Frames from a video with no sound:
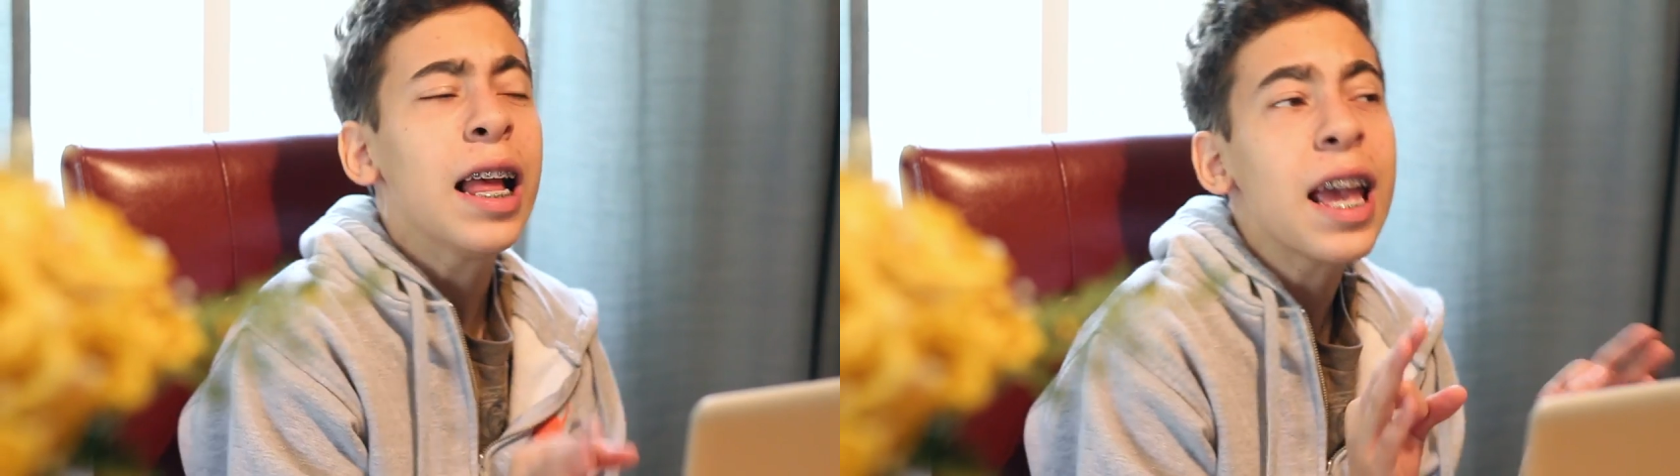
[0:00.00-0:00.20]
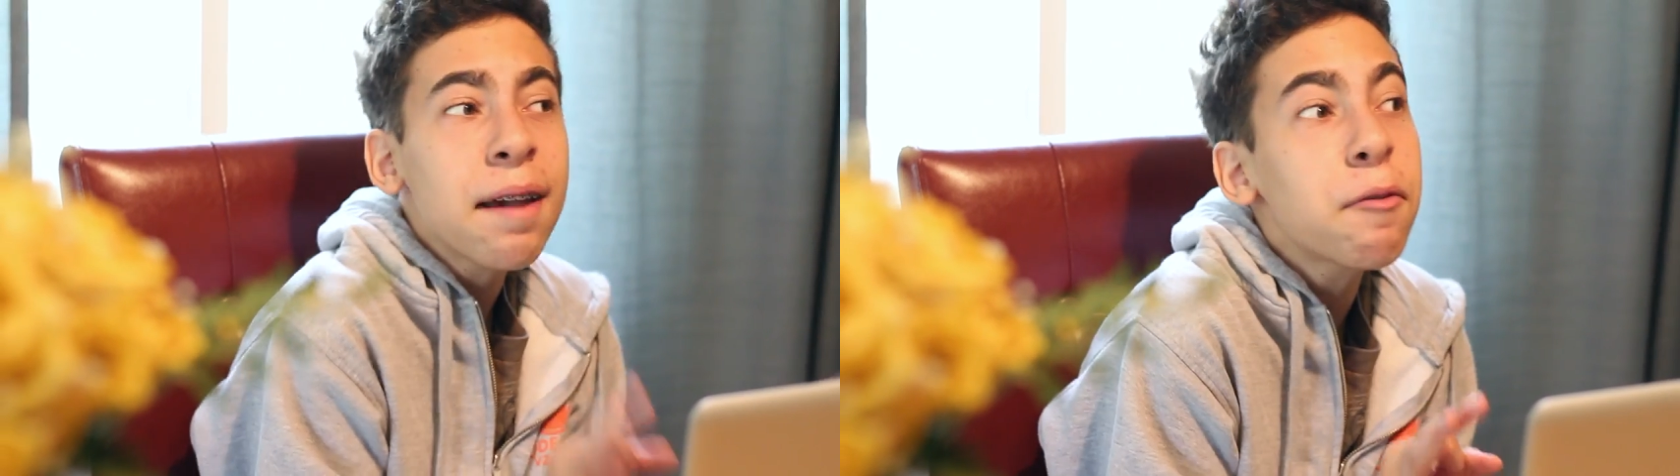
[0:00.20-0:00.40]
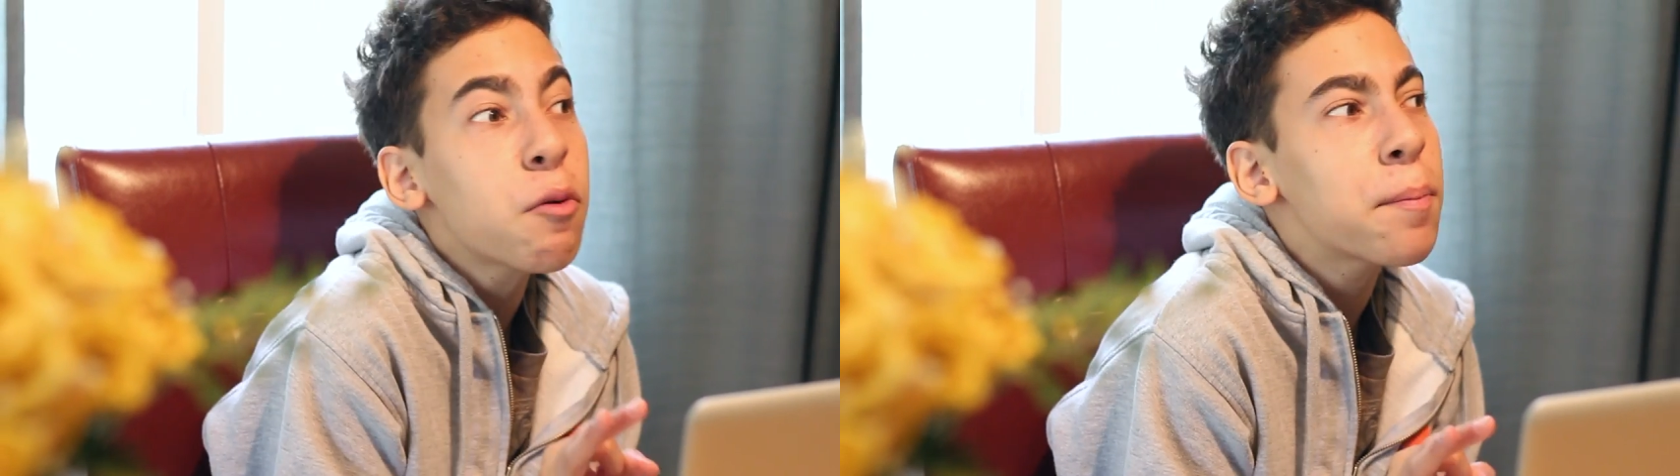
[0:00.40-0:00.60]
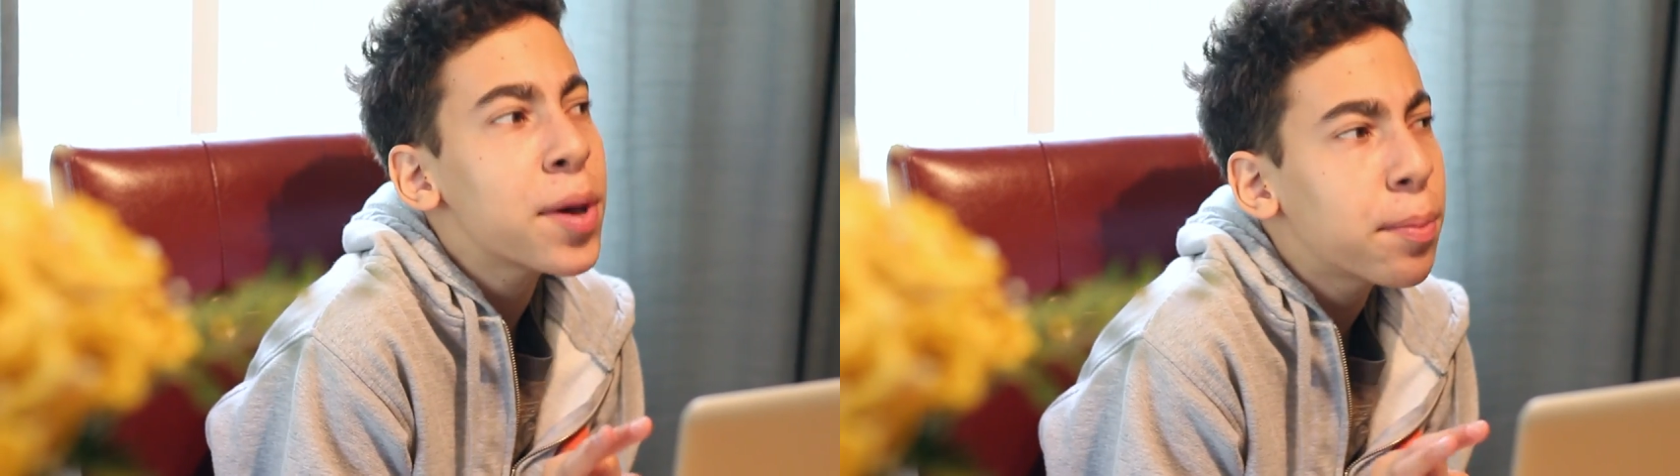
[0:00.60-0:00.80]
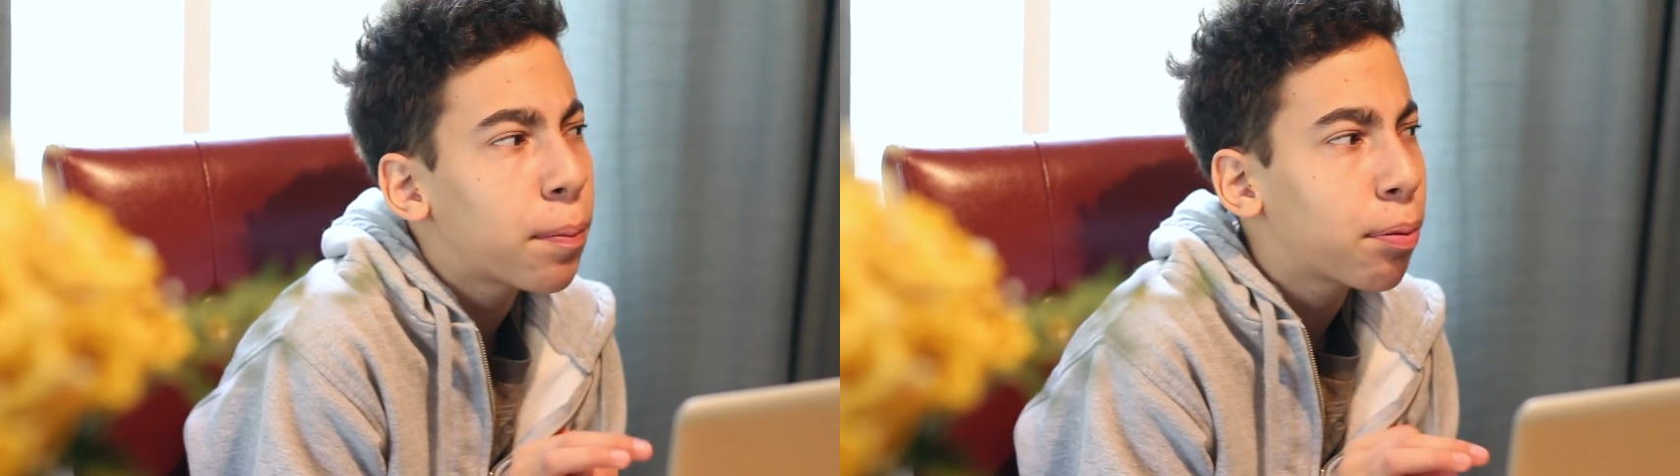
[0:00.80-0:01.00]
Even when
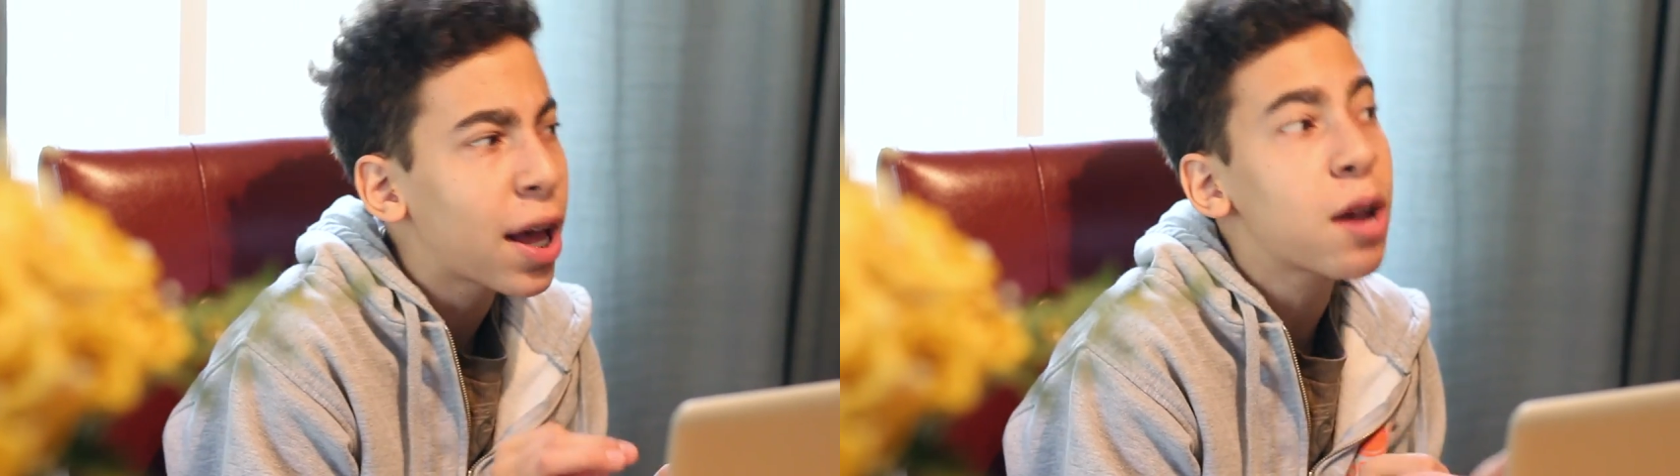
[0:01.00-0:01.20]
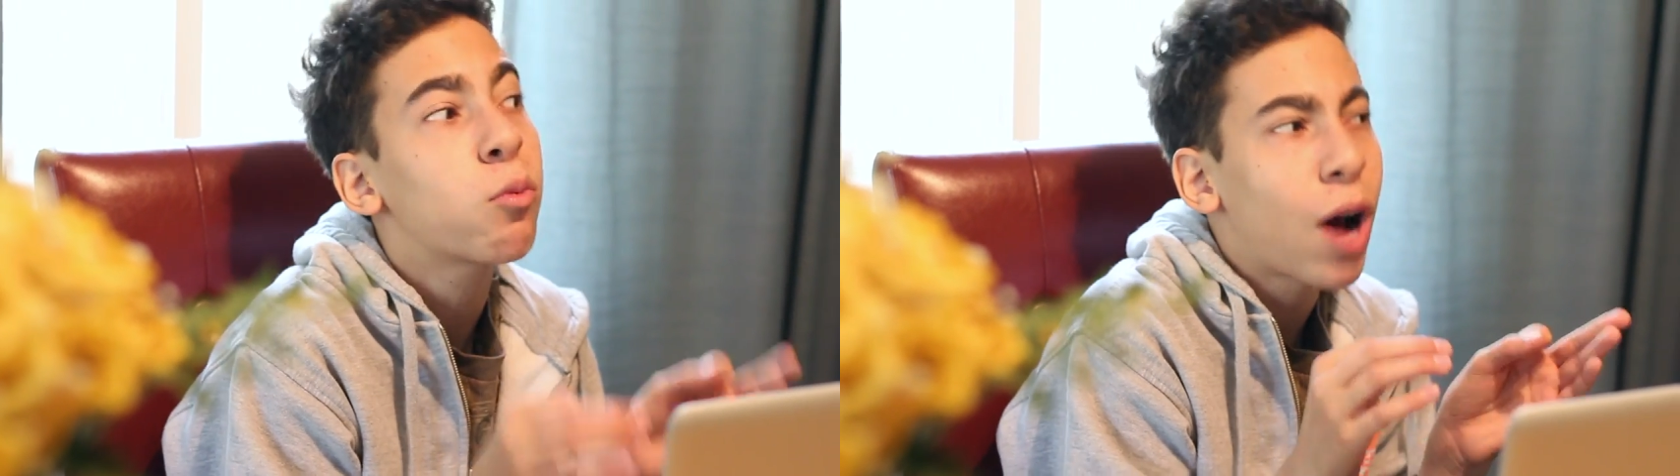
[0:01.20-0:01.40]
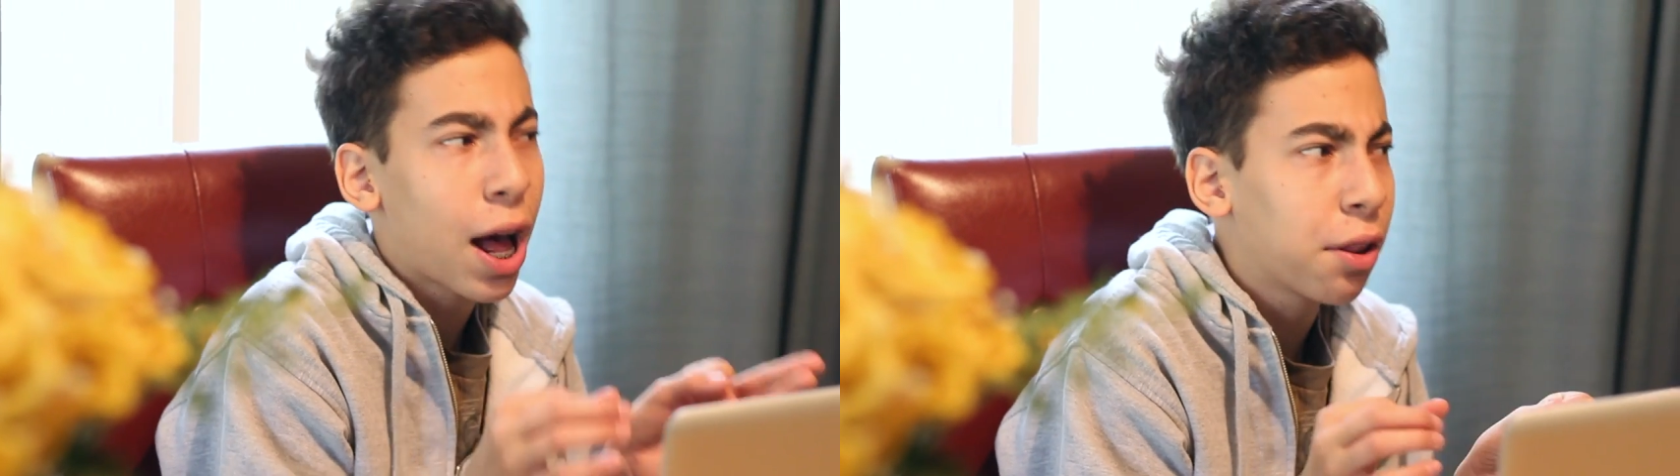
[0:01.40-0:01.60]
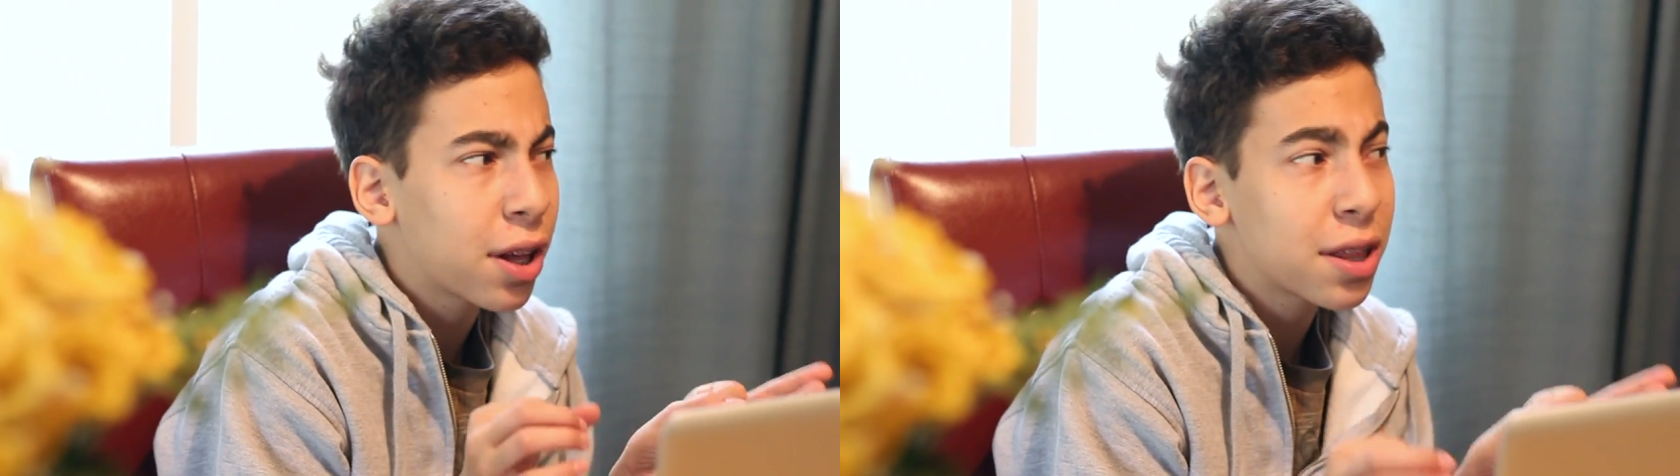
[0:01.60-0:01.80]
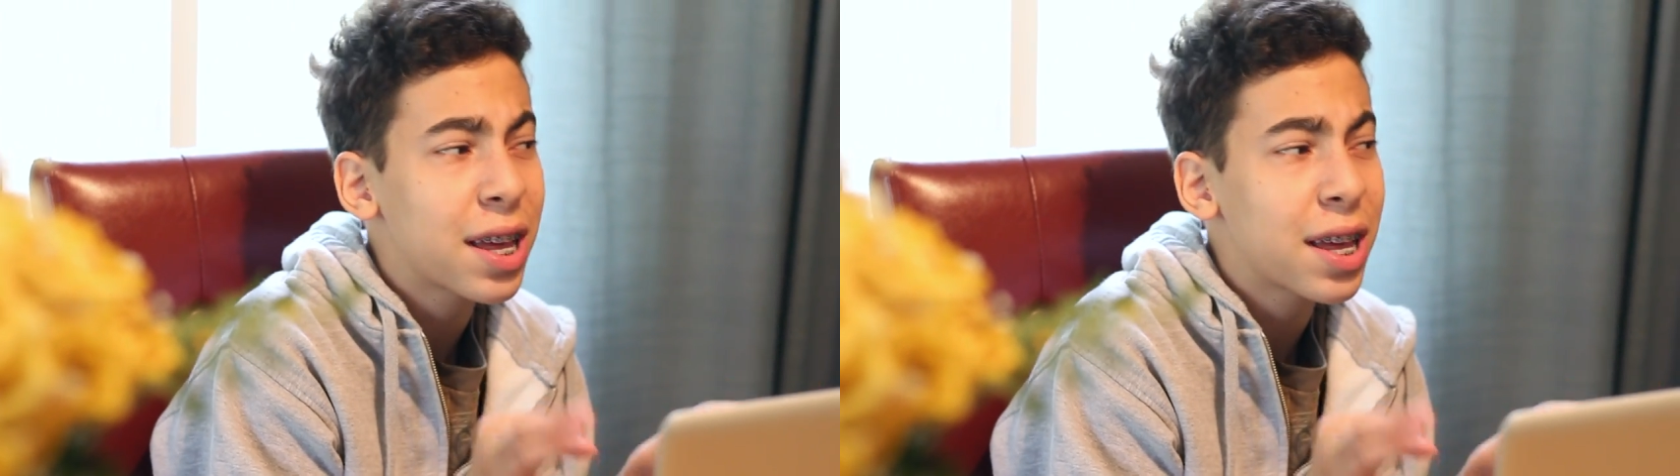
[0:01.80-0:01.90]
people play well,